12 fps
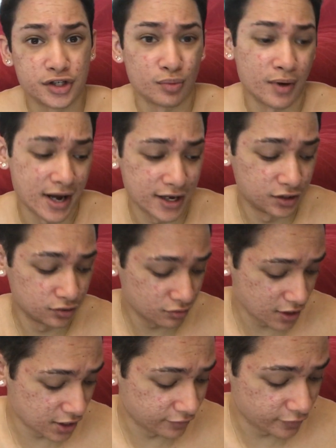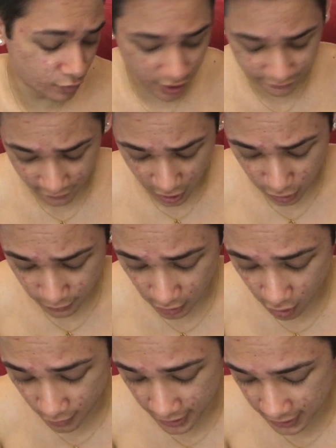is what I do, and if you wanna follow it,
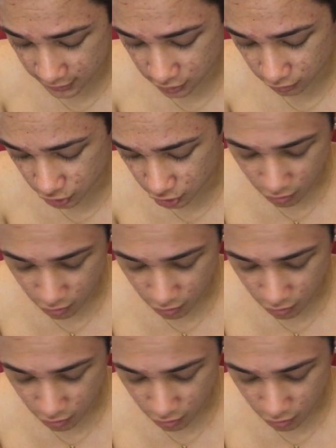go ahead, do what you